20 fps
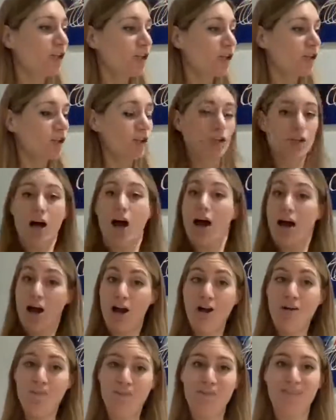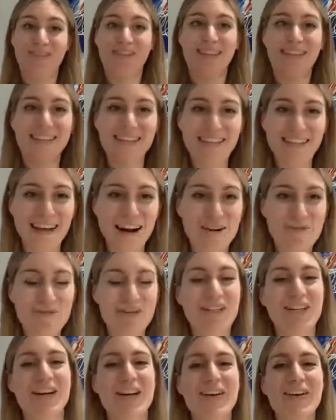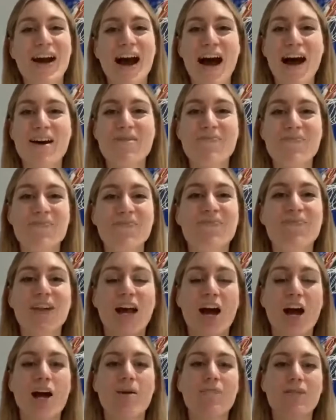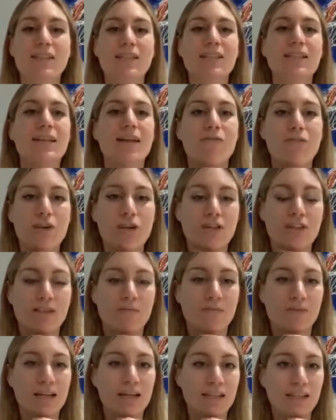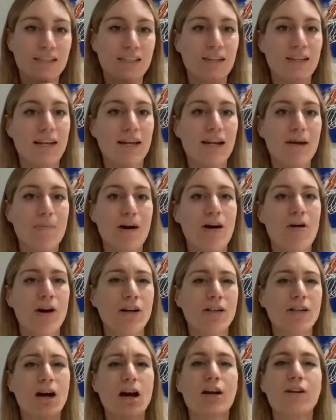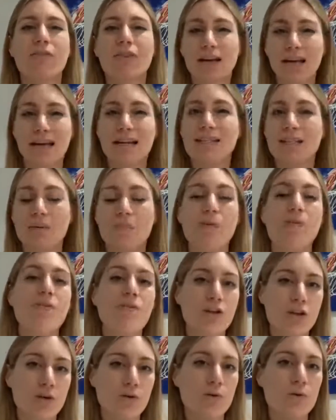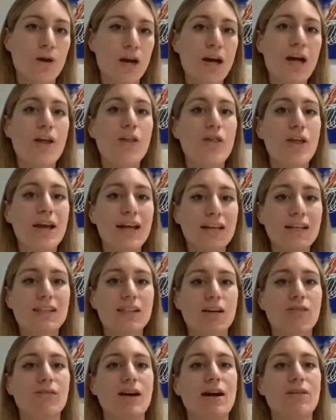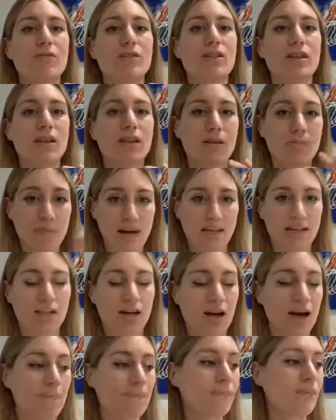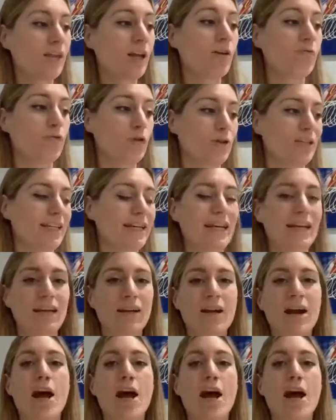So I hope this has helped you. I hope this has given you some things to think about and kind of cleared up a few things around the bedtime routine.